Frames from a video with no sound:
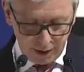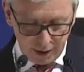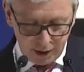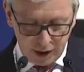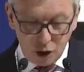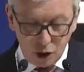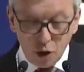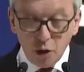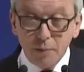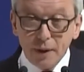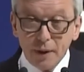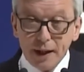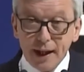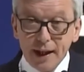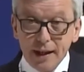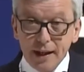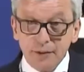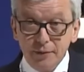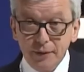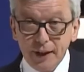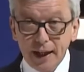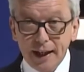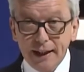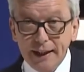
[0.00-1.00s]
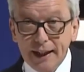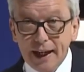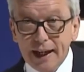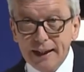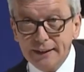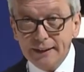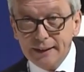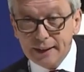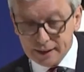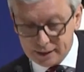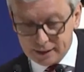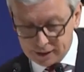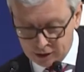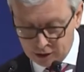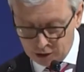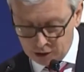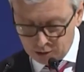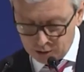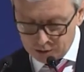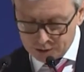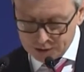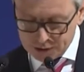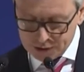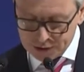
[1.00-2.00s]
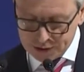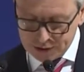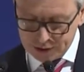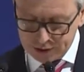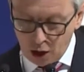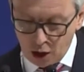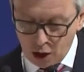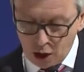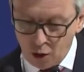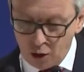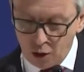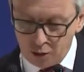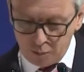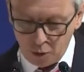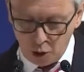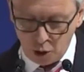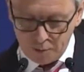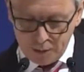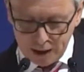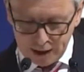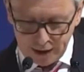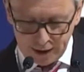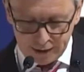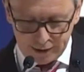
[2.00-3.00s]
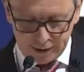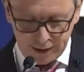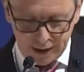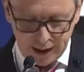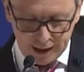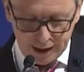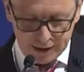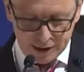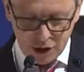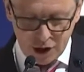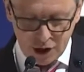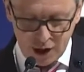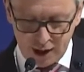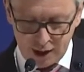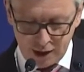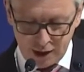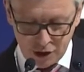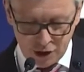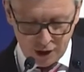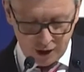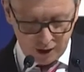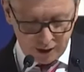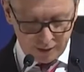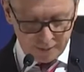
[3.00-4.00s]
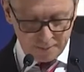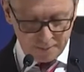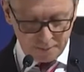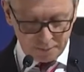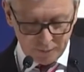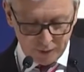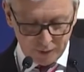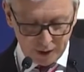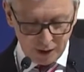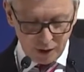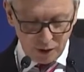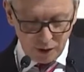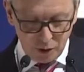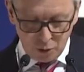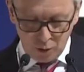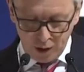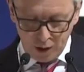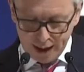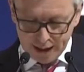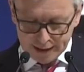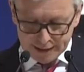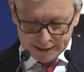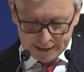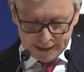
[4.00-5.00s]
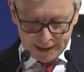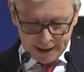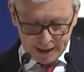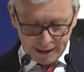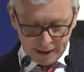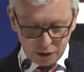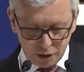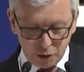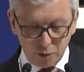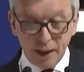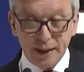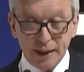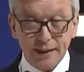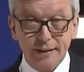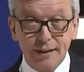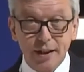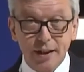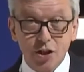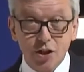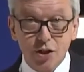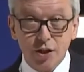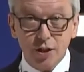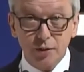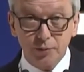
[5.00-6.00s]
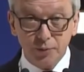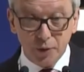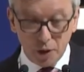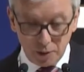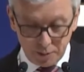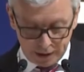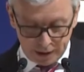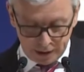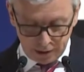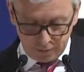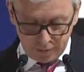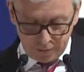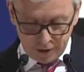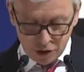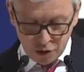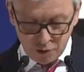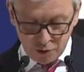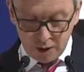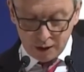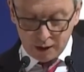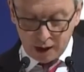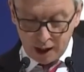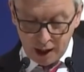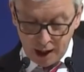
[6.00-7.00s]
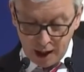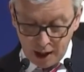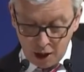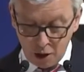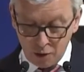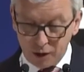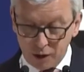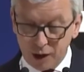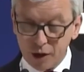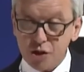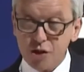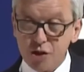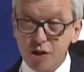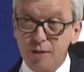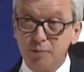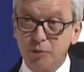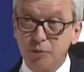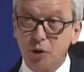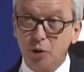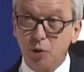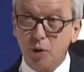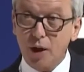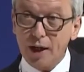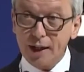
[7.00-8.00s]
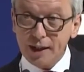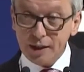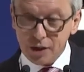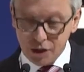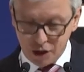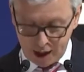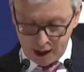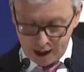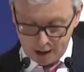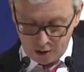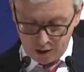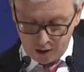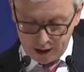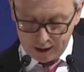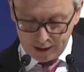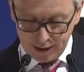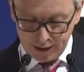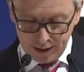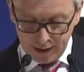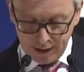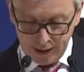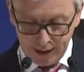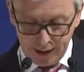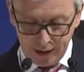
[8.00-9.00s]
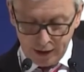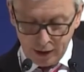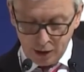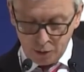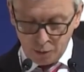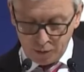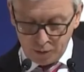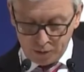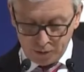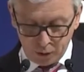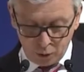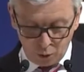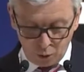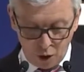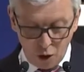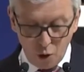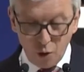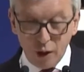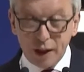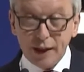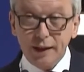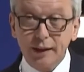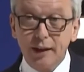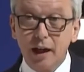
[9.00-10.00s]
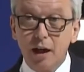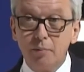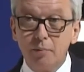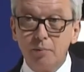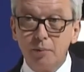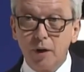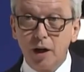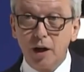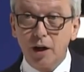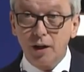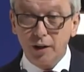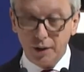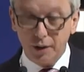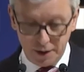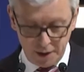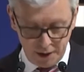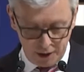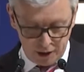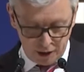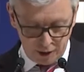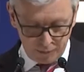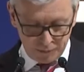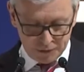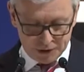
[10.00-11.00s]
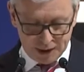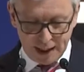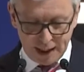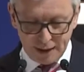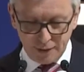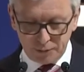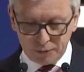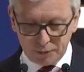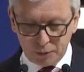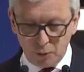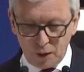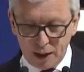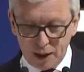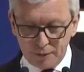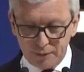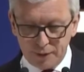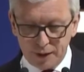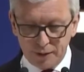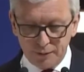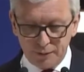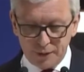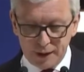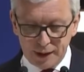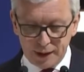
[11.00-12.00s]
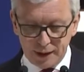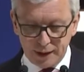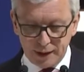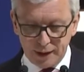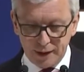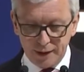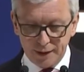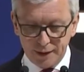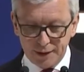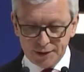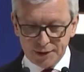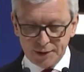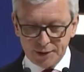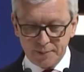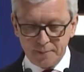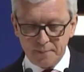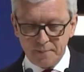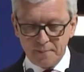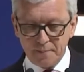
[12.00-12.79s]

Our behavior and attitudes toward mobility are changing. We are seeing a transition from individual car ownership to ride-sharing with a growing number of self-driving vehicles.